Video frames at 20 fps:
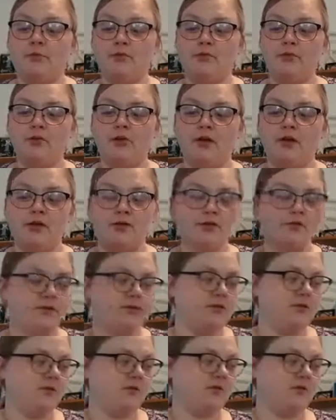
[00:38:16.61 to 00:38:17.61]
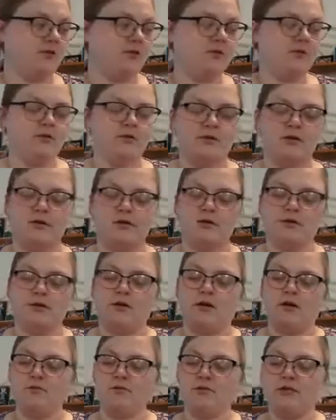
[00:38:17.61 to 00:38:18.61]
point.
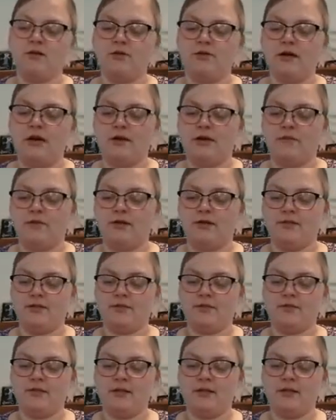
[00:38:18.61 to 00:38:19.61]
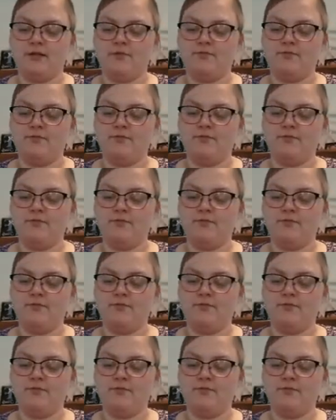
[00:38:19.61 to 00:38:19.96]
I'm so glad I made this today.